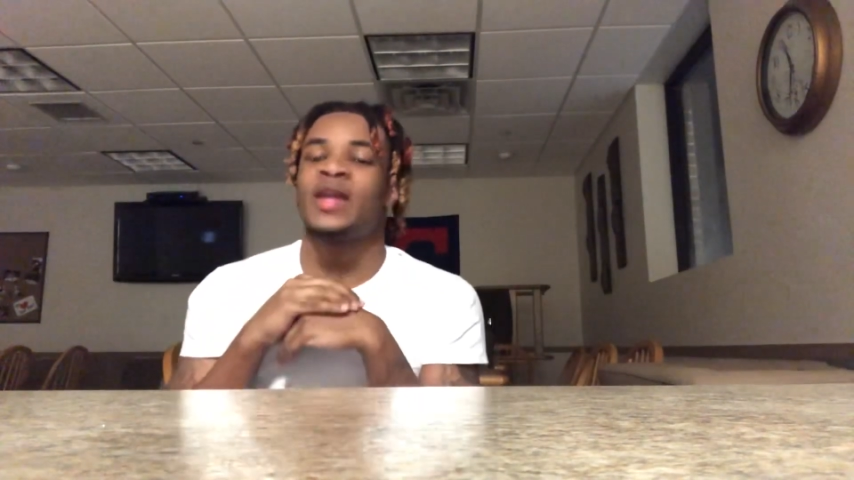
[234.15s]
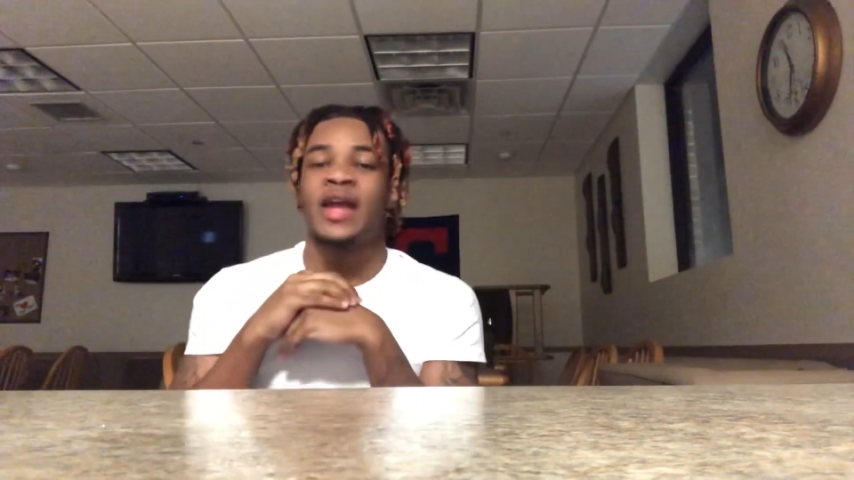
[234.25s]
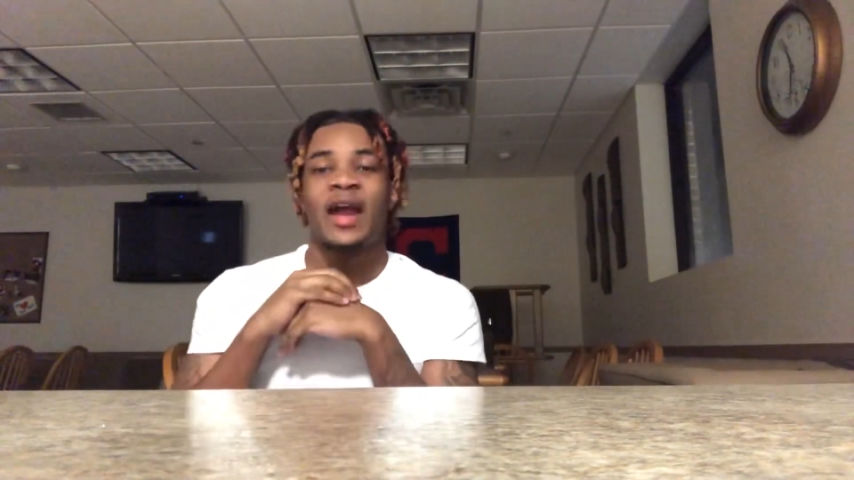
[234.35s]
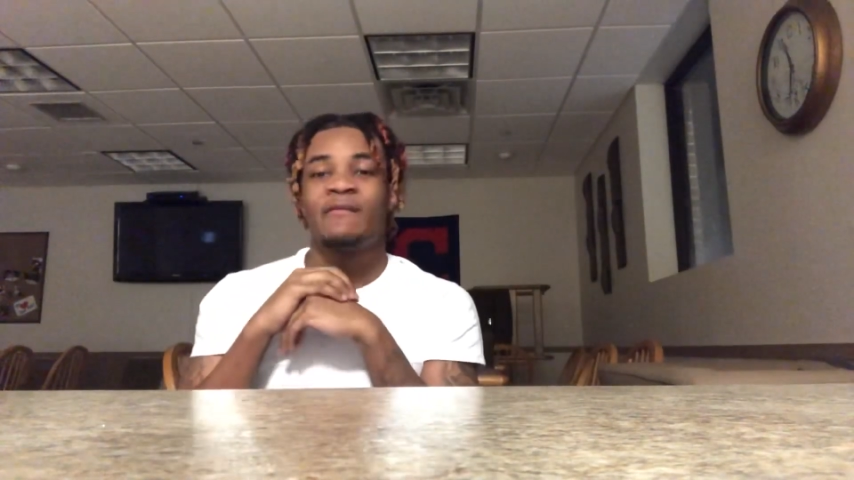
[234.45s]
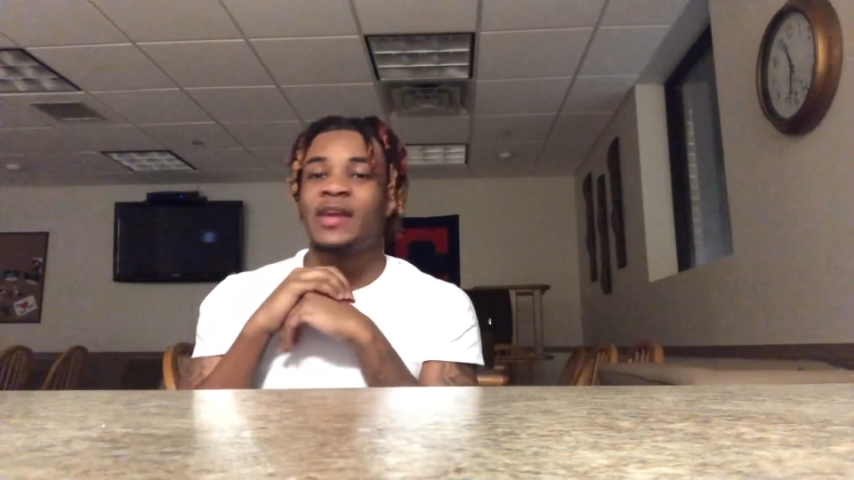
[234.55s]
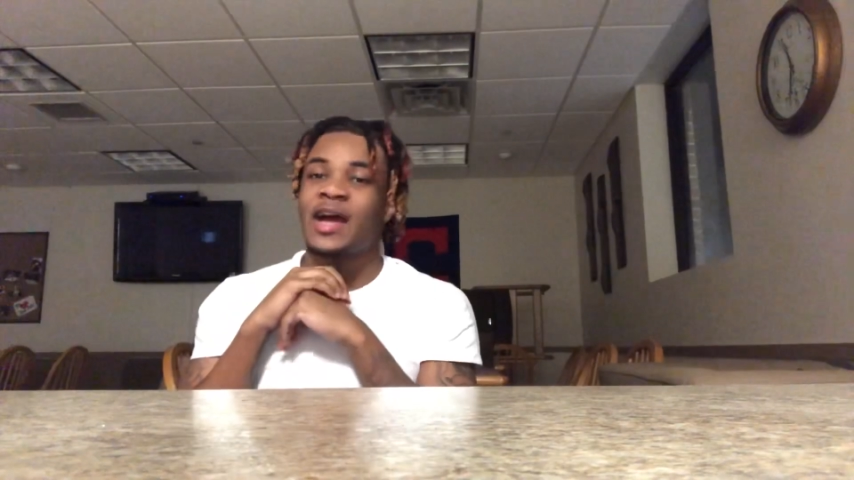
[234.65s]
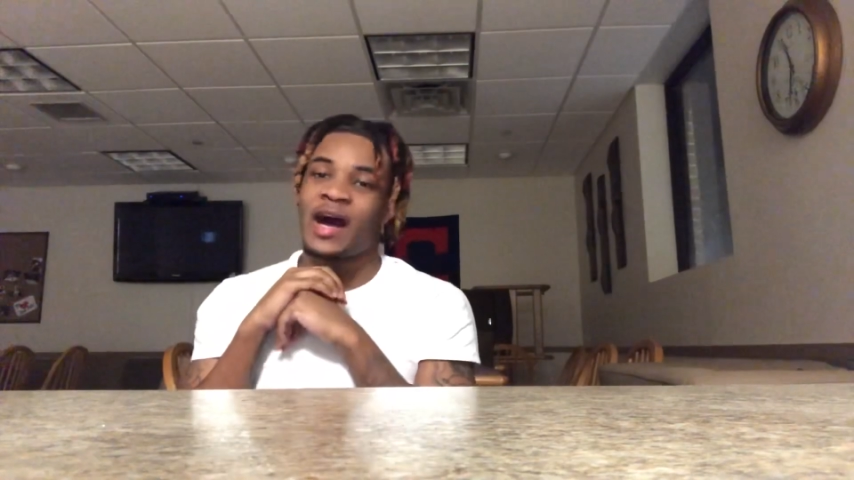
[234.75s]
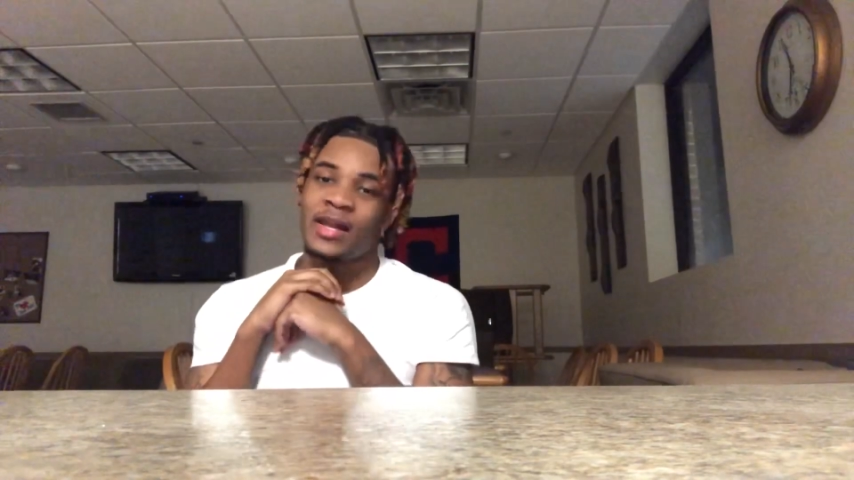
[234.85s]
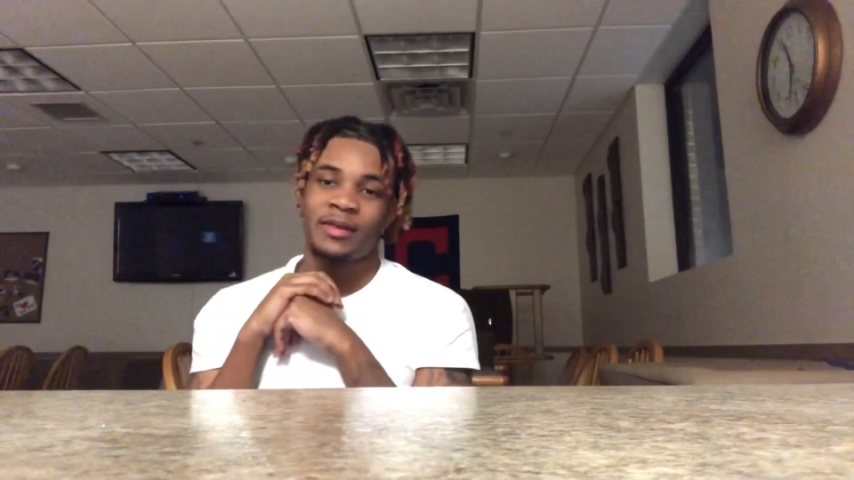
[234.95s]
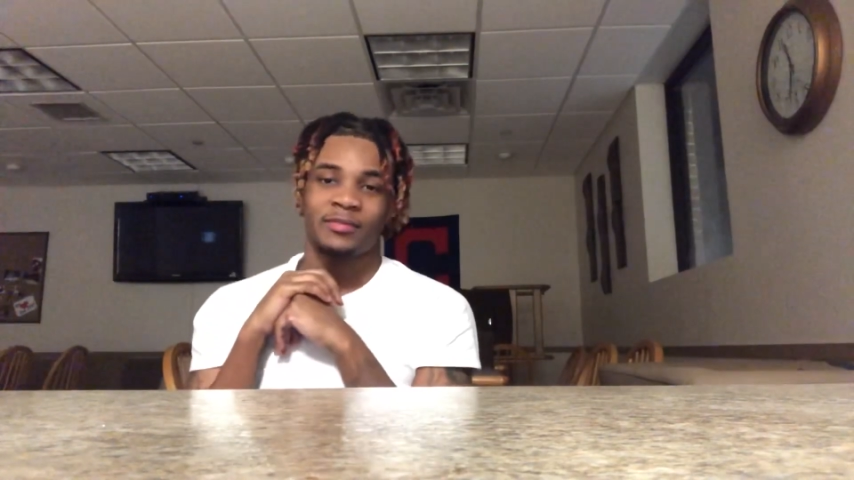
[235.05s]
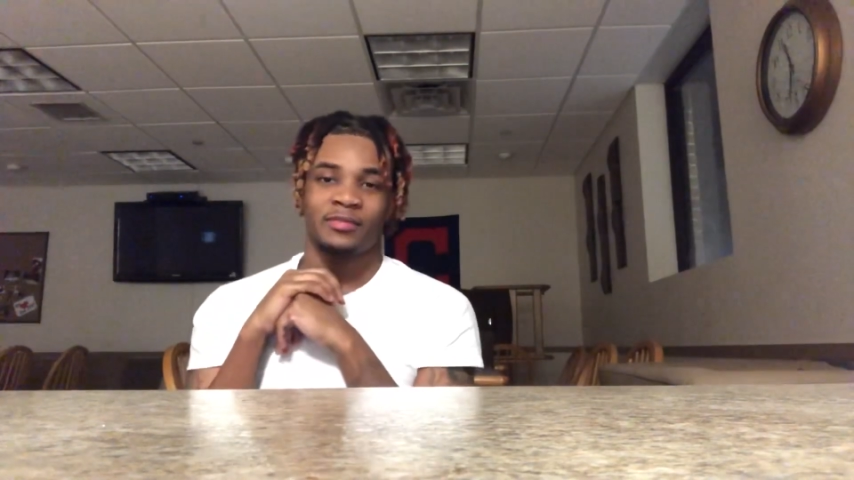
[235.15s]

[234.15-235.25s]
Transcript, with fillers: Every one hundred